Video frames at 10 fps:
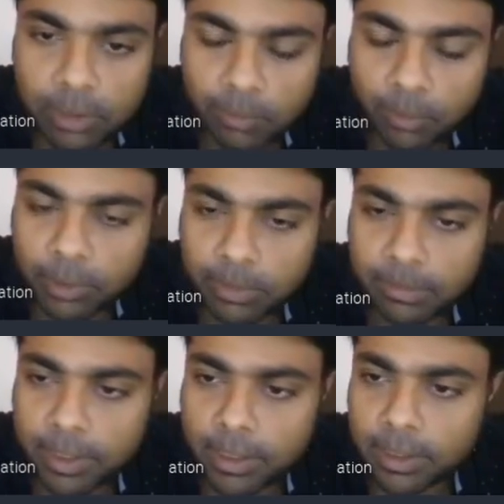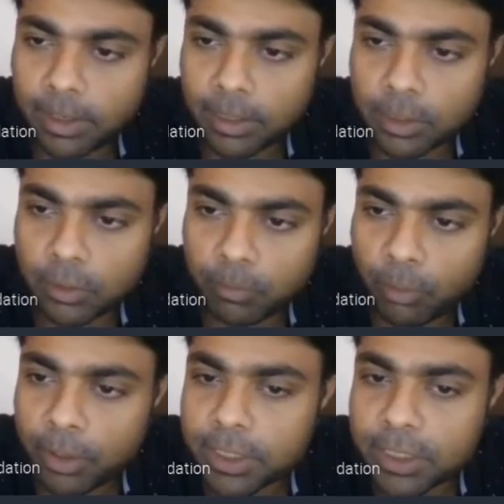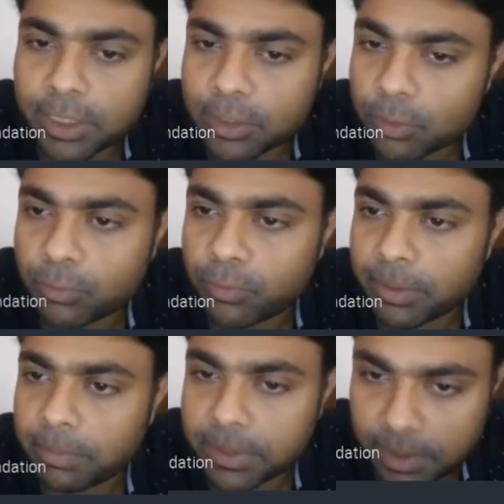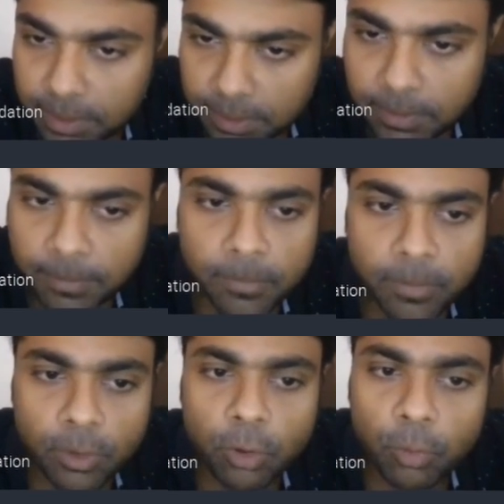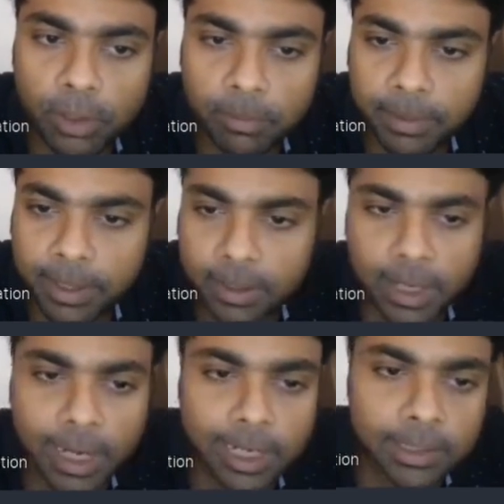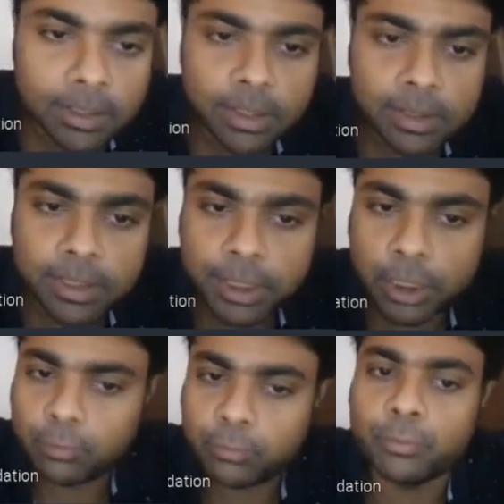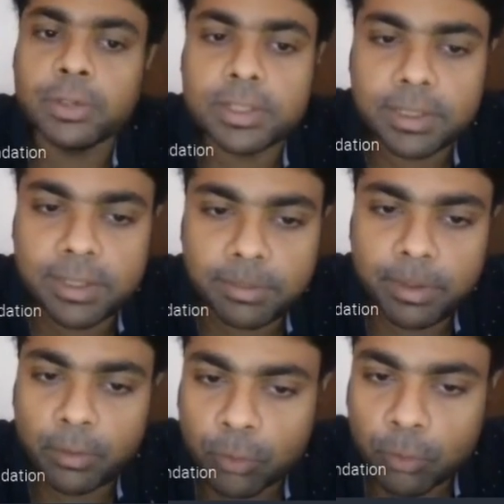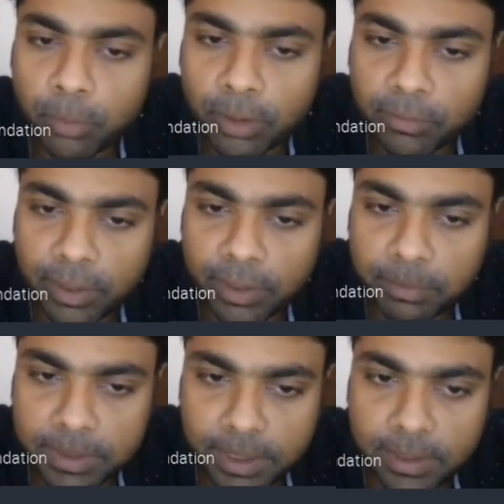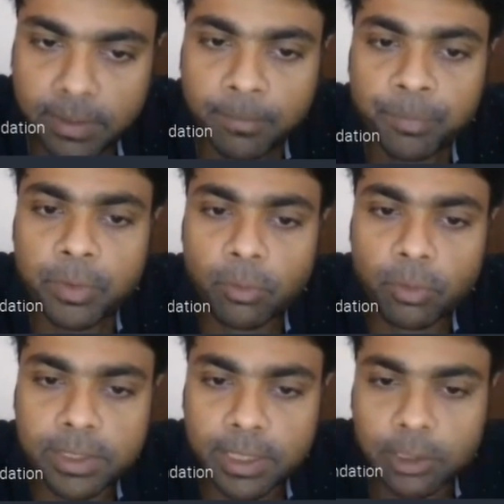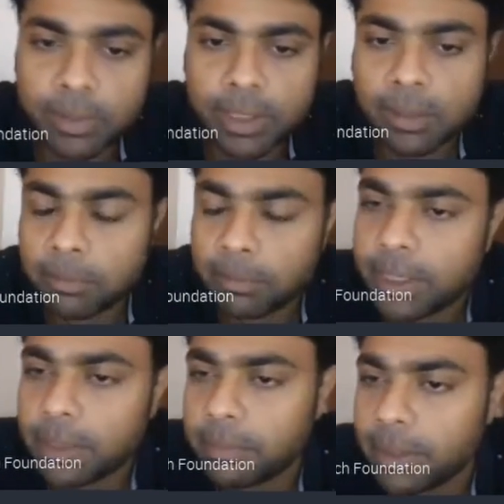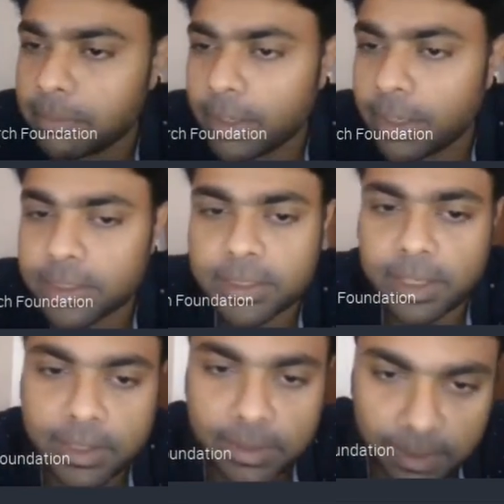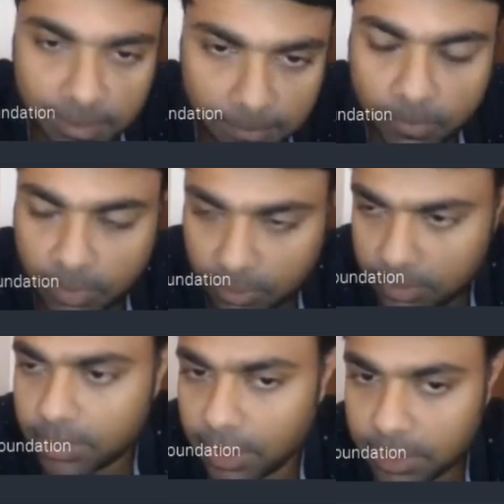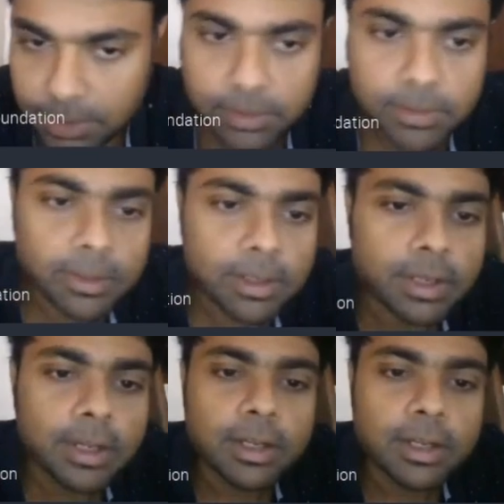It was supposed to be made in tranches of 0.625% over a period, and the transition to full CCB of 2.5% was set to be completed by March 19, which is last year.